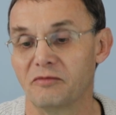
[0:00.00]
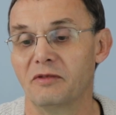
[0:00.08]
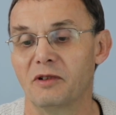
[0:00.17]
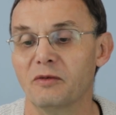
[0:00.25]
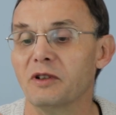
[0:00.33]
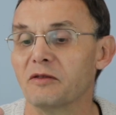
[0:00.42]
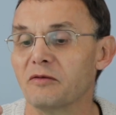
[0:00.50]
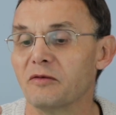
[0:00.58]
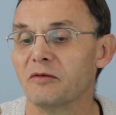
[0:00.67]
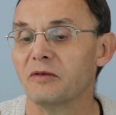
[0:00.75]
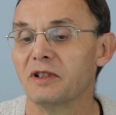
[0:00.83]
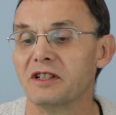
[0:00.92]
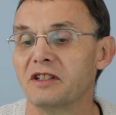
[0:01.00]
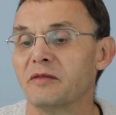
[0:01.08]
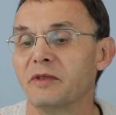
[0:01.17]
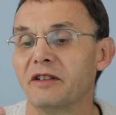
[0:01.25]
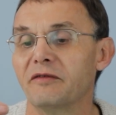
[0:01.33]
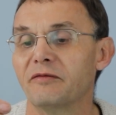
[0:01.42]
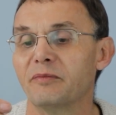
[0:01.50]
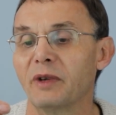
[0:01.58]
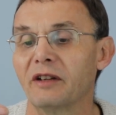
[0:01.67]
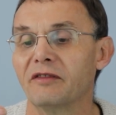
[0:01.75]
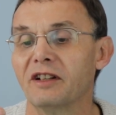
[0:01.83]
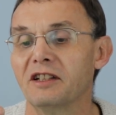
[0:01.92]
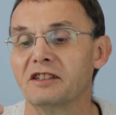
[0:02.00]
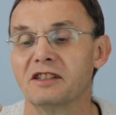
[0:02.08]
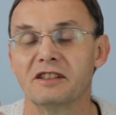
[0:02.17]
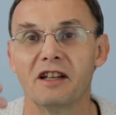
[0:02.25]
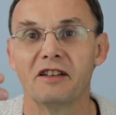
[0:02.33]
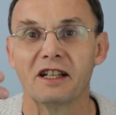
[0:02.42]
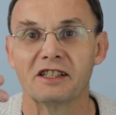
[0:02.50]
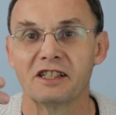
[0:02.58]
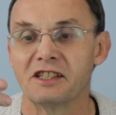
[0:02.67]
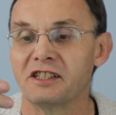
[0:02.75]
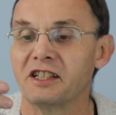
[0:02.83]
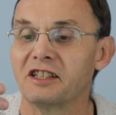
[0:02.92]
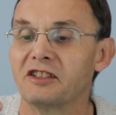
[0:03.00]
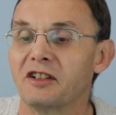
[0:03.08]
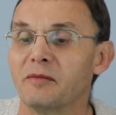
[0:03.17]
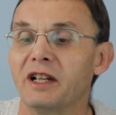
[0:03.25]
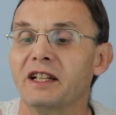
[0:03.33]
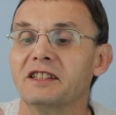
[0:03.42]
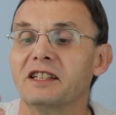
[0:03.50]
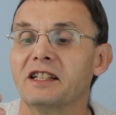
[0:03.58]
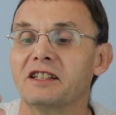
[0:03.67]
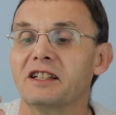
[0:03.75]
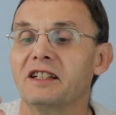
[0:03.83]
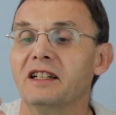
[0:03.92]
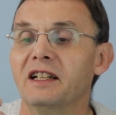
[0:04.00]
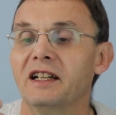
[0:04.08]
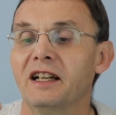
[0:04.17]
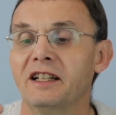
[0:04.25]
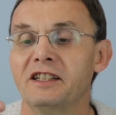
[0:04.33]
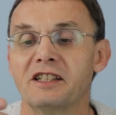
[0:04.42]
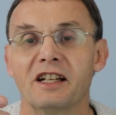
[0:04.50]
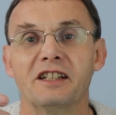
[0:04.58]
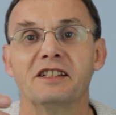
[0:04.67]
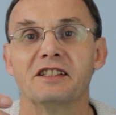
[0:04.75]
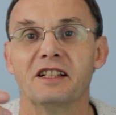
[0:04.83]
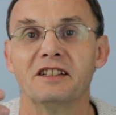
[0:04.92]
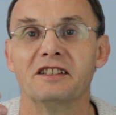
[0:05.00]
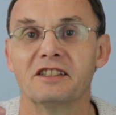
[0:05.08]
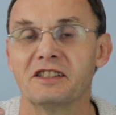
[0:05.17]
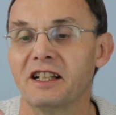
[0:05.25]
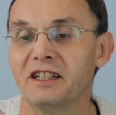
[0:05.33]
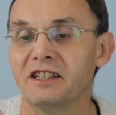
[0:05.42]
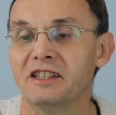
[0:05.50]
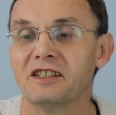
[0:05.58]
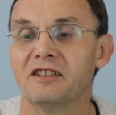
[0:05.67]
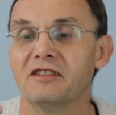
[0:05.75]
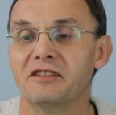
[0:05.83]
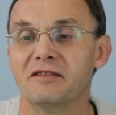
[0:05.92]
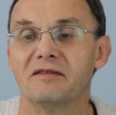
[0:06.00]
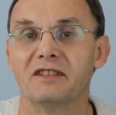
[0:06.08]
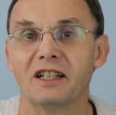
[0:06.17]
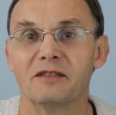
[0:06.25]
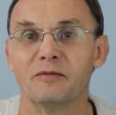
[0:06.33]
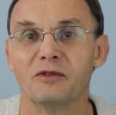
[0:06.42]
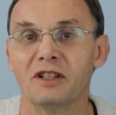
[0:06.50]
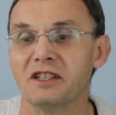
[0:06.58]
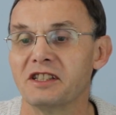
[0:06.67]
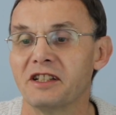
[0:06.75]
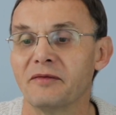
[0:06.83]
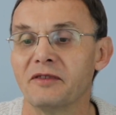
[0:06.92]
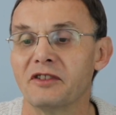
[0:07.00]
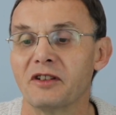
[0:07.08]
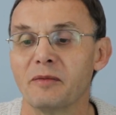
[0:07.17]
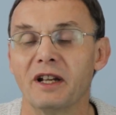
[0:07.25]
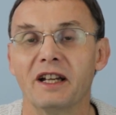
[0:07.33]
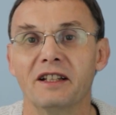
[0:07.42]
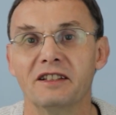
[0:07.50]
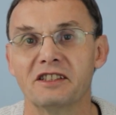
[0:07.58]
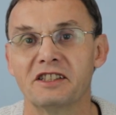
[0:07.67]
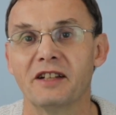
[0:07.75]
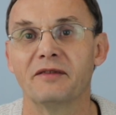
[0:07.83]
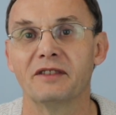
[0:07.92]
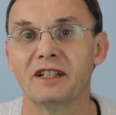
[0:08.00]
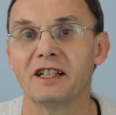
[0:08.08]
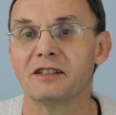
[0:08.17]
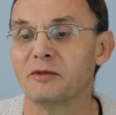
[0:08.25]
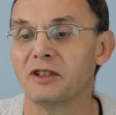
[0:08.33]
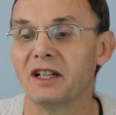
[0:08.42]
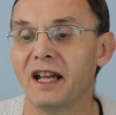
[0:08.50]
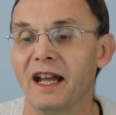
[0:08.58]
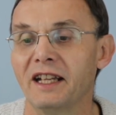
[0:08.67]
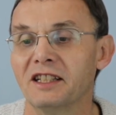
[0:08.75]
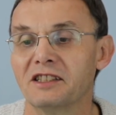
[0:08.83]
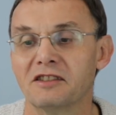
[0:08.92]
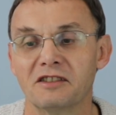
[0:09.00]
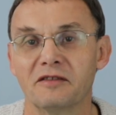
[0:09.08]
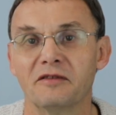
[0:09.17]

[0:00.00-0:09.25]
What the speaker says: Well, what were to me big floats, and although that's a 6 treble A, it's actually, in this case it's understated, so it takes more like 7 treble A, and the 7 takes more like 8, so it's a